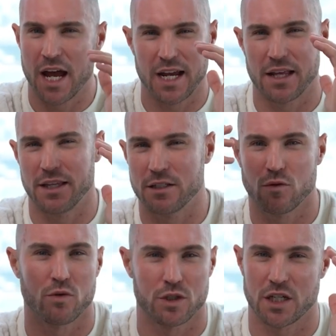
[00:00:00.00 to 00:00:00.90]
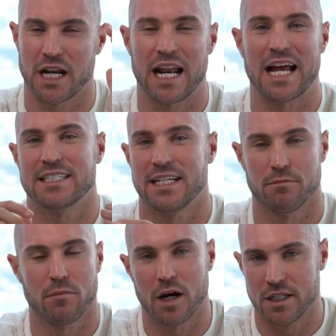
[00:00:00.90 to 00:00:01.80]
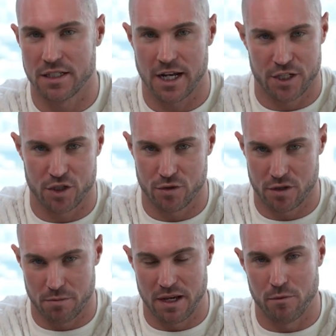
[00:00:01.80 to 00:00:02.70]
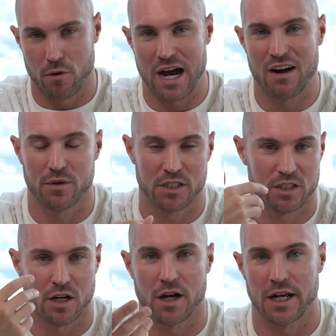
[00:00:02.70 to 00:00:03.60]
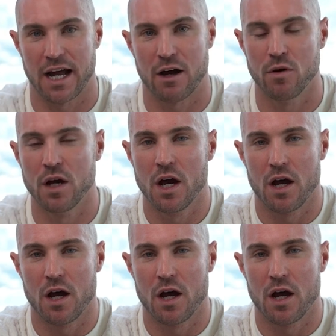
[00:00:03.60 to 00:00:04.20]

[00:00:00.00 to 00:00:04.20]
Again, these are all just classic mindset issues that people have when starting out